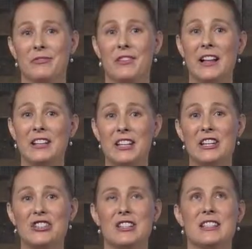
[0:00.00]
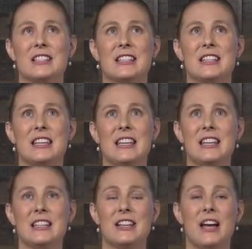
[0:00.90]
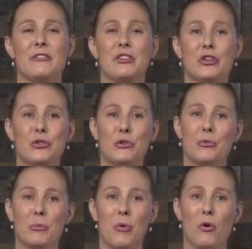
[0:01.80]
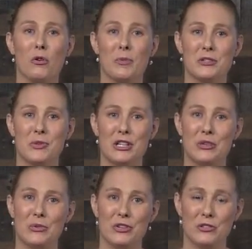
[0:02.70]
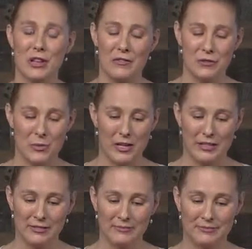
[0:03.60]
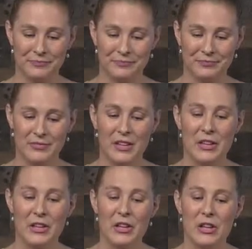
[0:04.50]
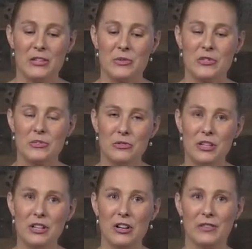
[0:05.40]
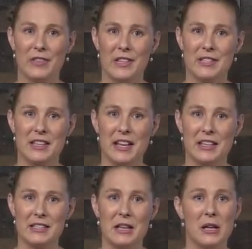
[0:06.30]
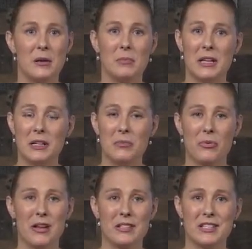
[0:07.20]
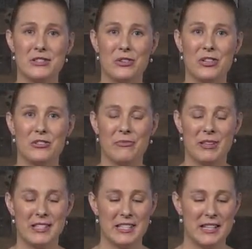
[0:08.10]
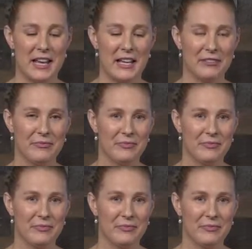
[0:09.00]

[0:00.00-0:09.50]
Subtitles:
Validation is key to having a good rapport between you and your loved one. So as you look at all of these things, being present during your busy day,